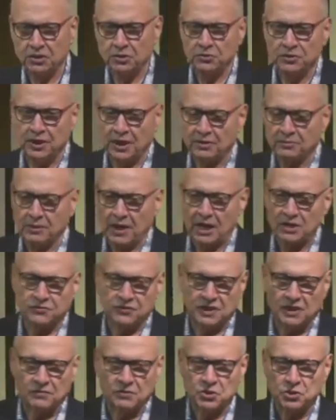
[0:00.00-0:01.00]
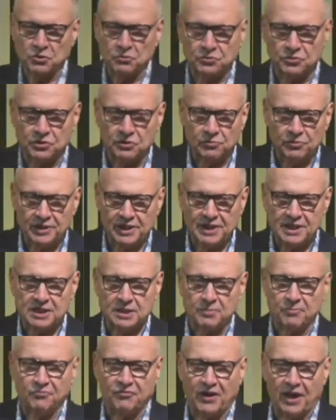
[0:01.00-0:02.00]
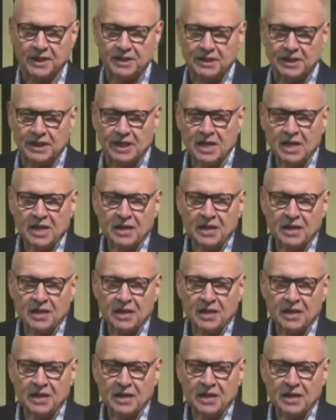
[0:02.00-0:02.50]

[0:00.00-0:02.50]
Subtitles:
and they ask forgiveness, you release them finally.